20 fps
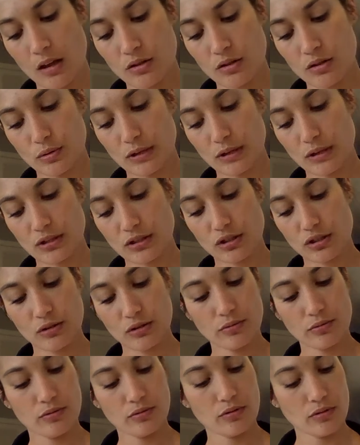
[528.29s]

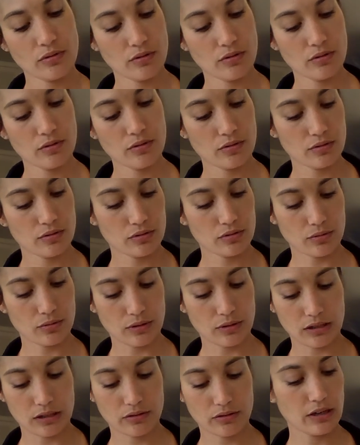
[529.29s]
22,
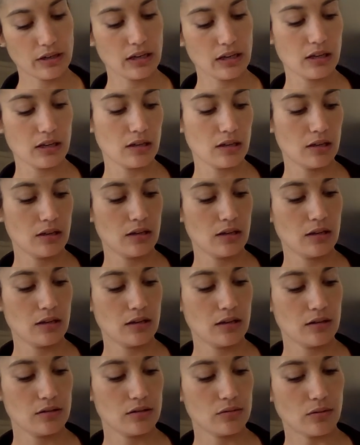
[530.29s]
23,
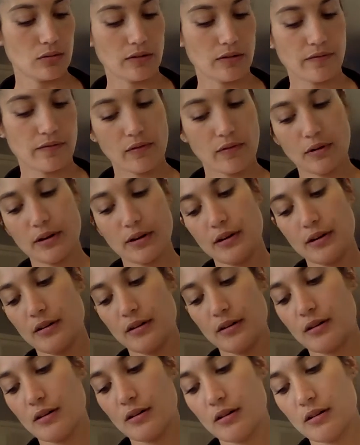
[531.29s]
24,
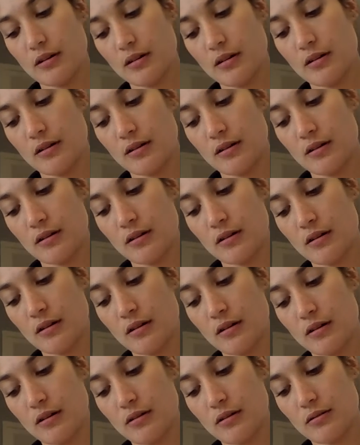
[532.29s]

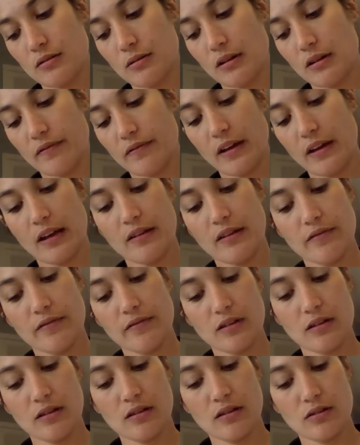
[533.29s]
25,
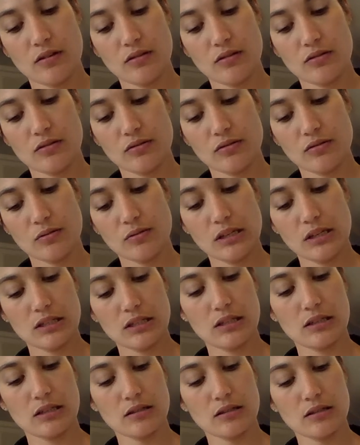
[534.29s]

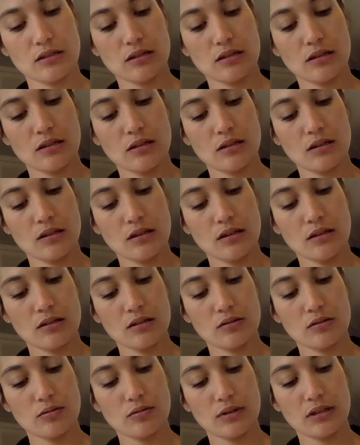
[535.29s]
26,
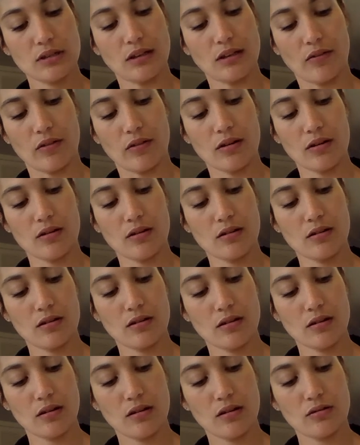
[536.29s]
27,
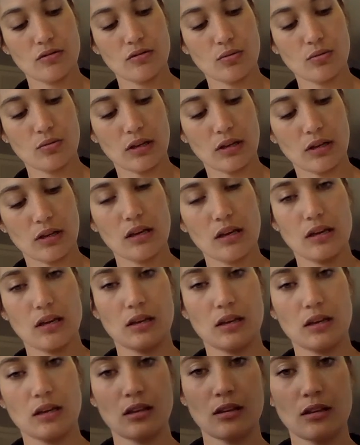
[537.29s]
and 28.
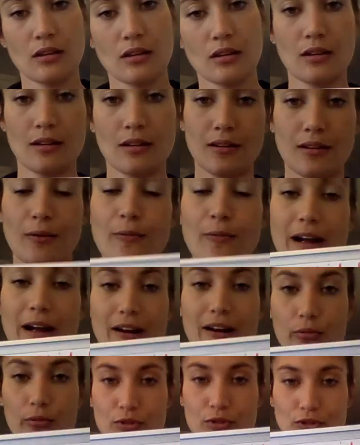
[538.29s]

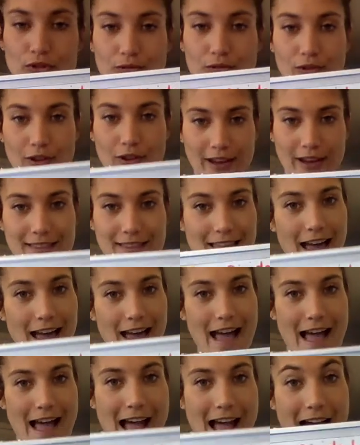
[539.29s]
Wow, would you look at
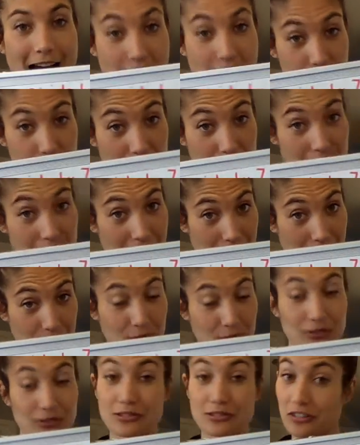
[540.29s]
that? How many
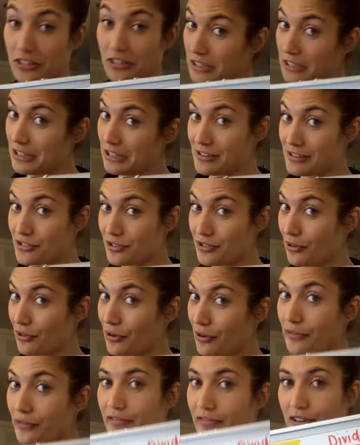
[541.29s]
apples are in each
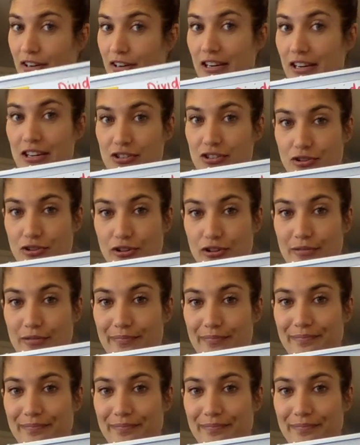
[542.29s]
loaf or in each group?